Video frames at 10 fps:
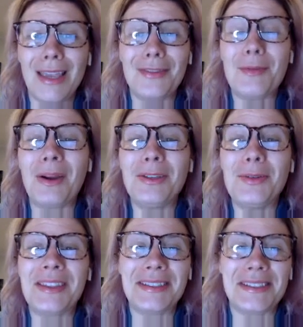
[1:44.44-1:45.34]
If you want, you
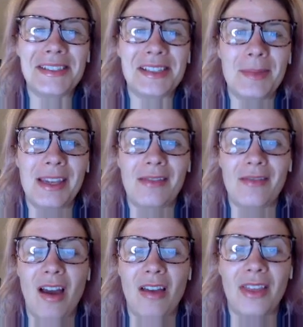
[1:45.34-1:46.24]
can listen to me. If
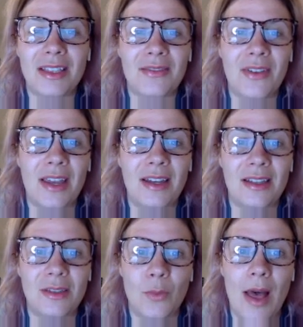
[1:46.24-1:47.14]
not, that's fine
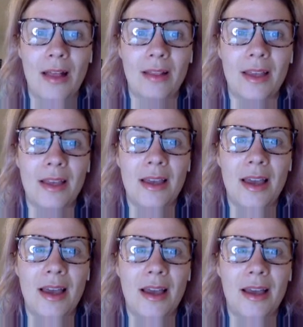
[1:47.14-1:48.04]
as well.
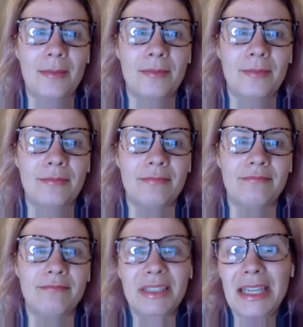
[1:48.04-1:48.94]
Um,
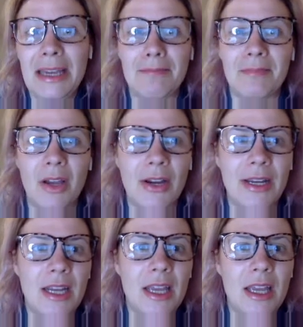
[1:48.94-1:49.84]
but yeah, all right.
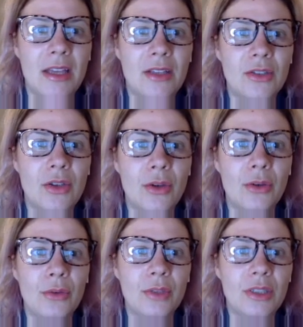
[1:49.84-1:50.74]

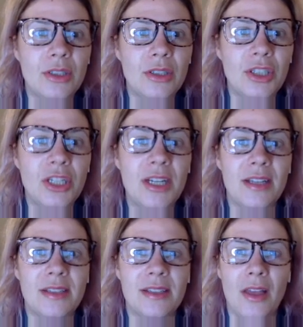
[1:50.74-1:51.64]
So
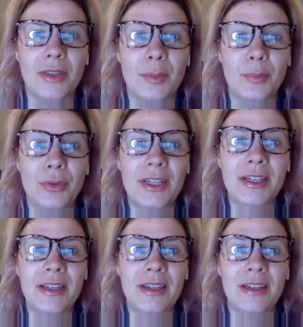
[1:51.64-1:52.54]
cheetahs on the
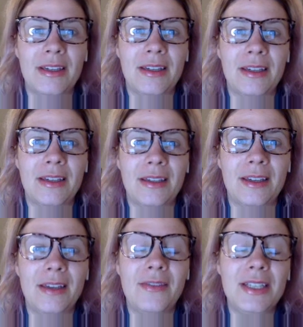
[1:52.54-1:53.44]
brink
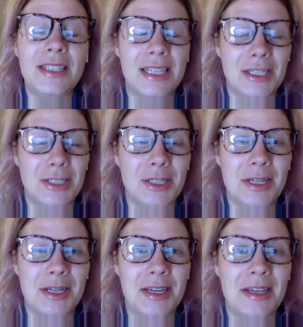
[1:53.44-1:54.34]
of
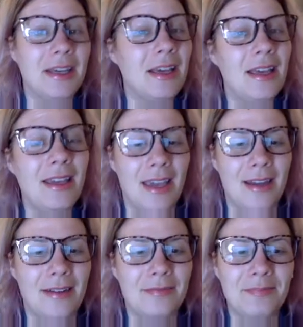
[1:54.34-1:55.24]
extinction
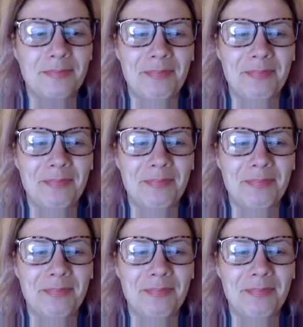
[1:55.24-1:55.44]
again.